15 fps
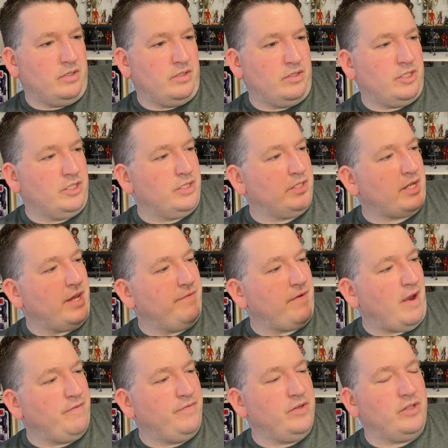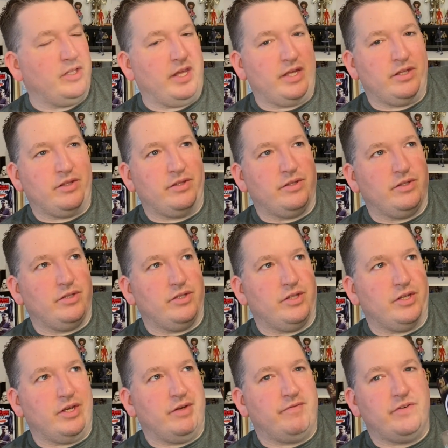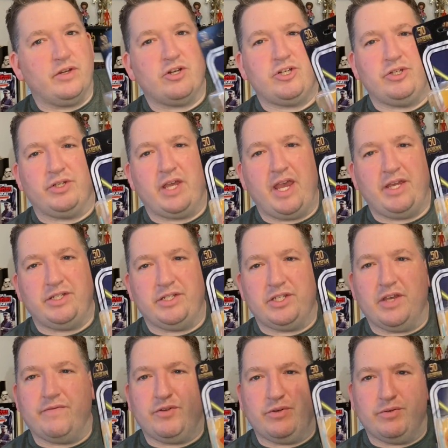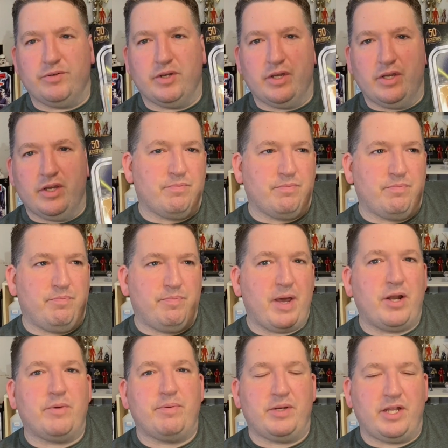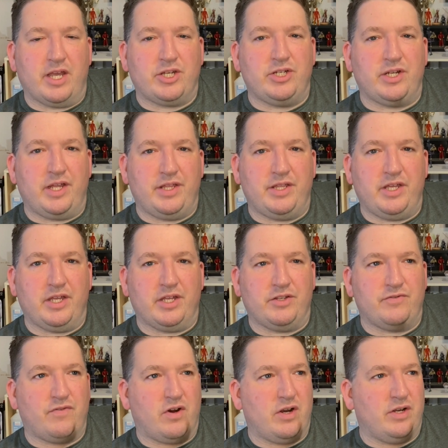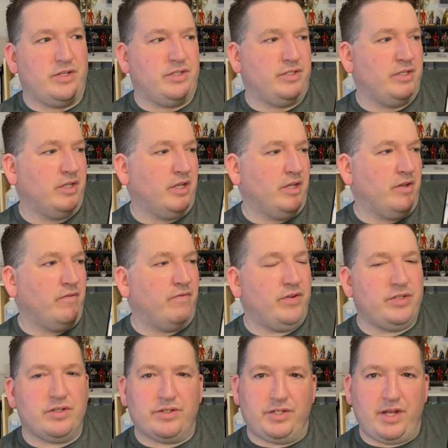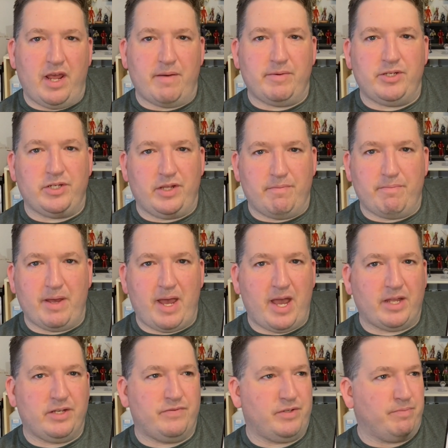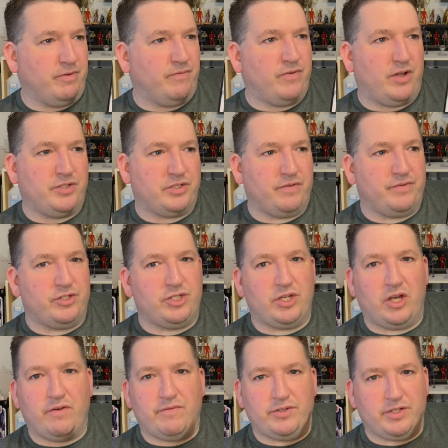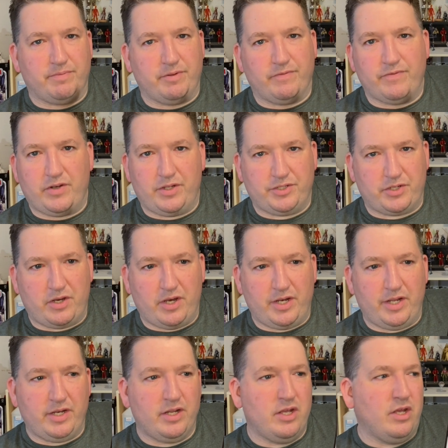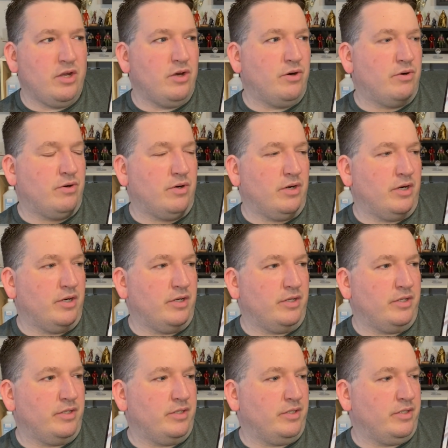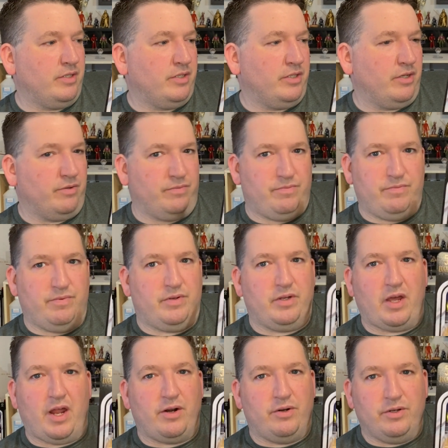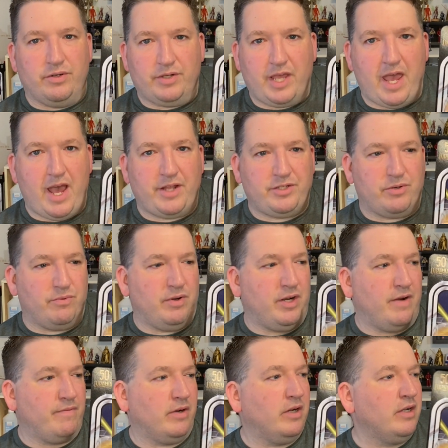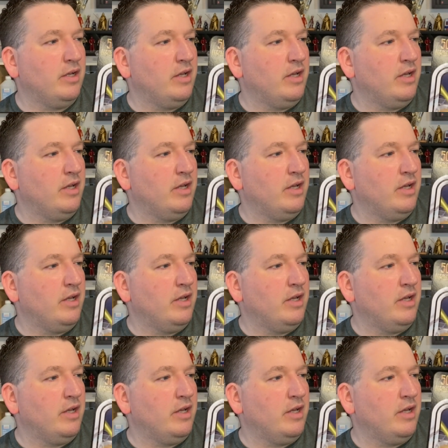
Just because I feel like the FigureShield cases give you better protection, I think, as far as physical damage, impact, if something falls off the shelf or something falls on it, or, you know, I don't know, cats or whatever.